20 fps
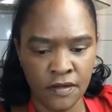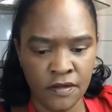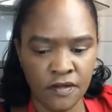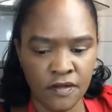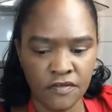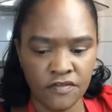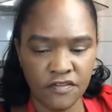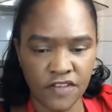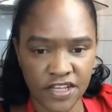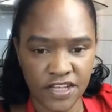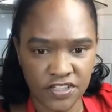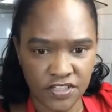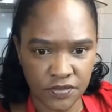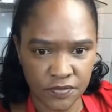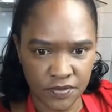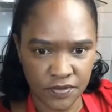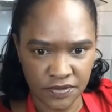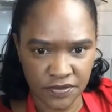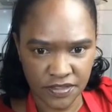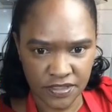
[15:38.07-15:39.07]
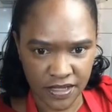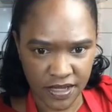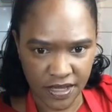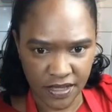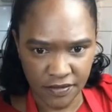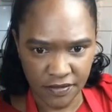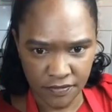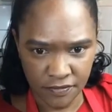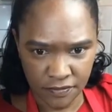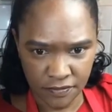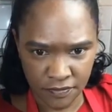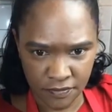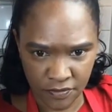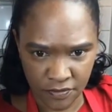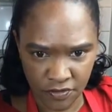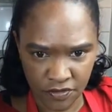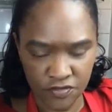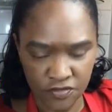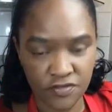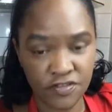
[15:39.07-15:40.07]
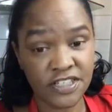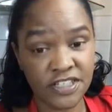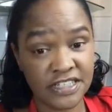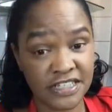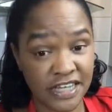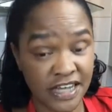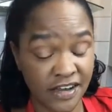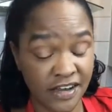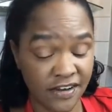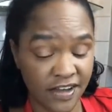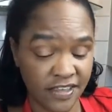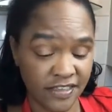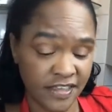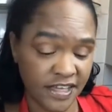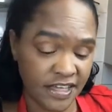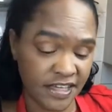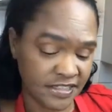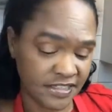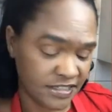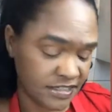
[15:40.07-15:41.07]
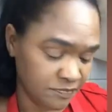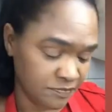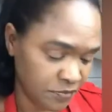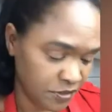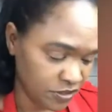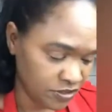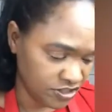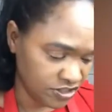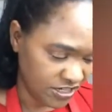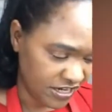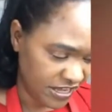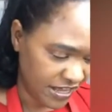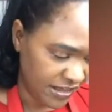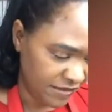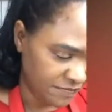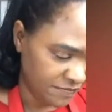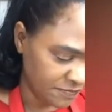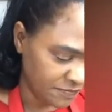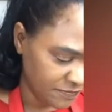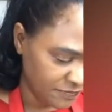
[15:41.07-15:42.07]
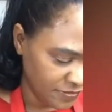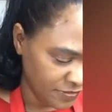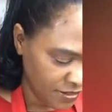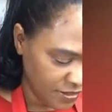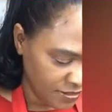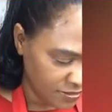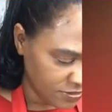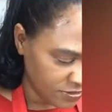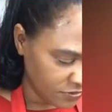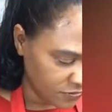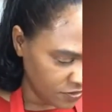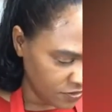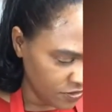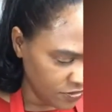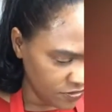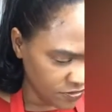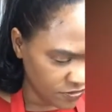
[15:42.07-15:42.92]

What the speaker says: vegetables now. Crudité, I think, is the posh name. So we've got the